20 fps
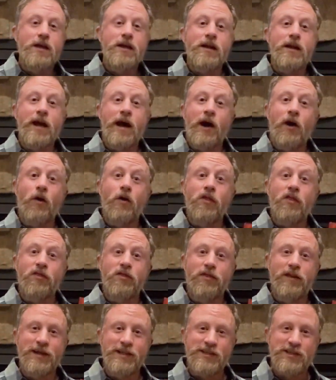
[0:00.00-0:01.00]
Now,
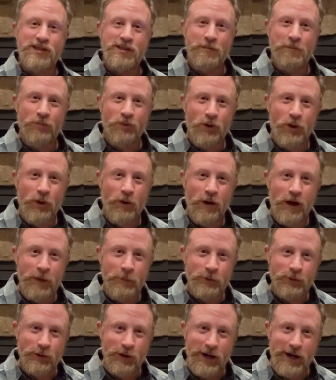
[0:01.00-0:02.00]
this Pro
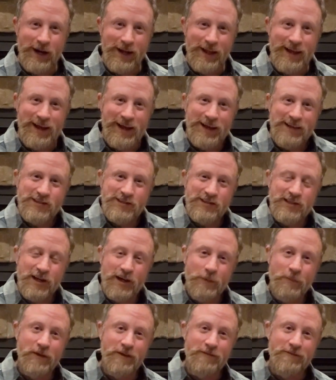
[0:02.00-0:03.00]
upgrade has
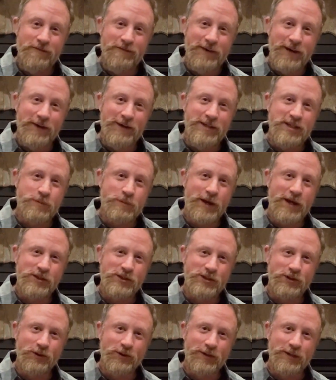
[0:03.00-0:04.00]
some very
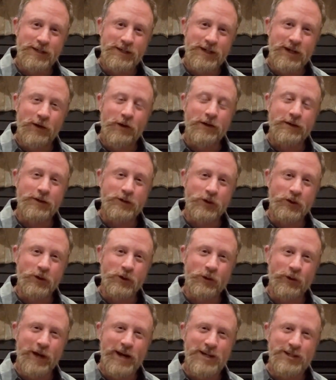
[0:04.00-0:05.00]
special character
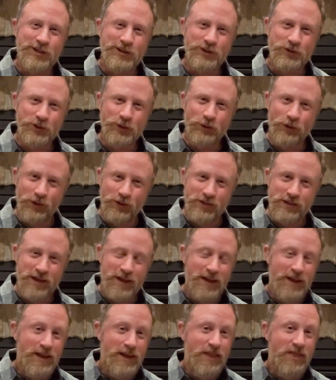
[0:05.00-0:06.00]
creation tools
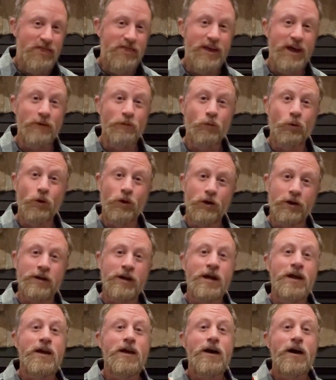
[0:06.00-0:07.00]
that
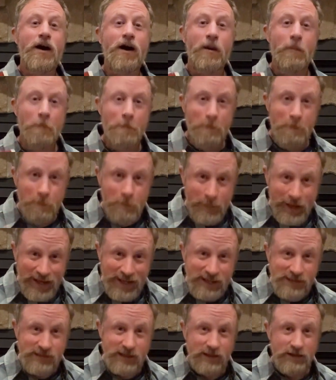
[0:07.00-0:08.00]
work
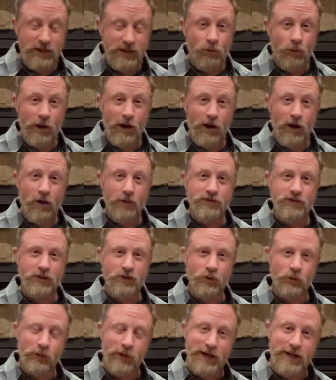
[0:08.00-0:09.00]
amazingly well to
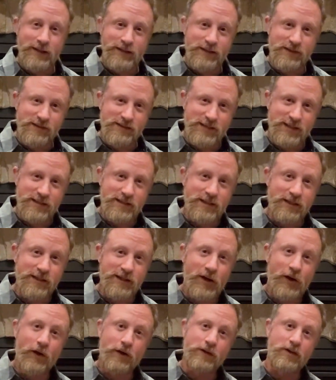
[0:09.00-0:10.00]
create consistent
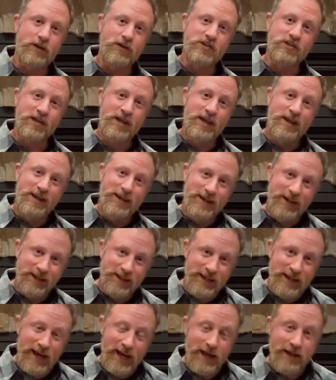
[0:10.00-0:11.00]
characters
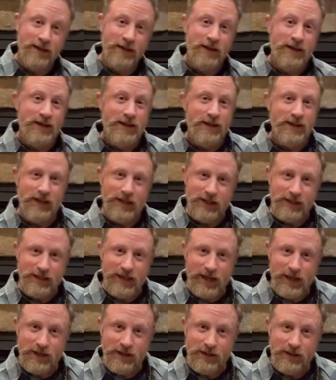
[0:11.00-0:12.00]
again and
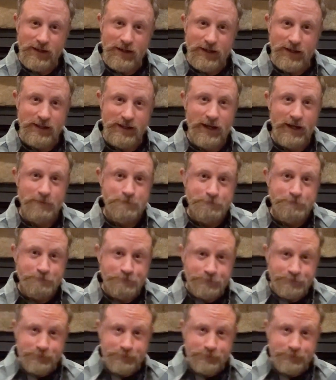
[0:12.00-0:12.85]
again and again.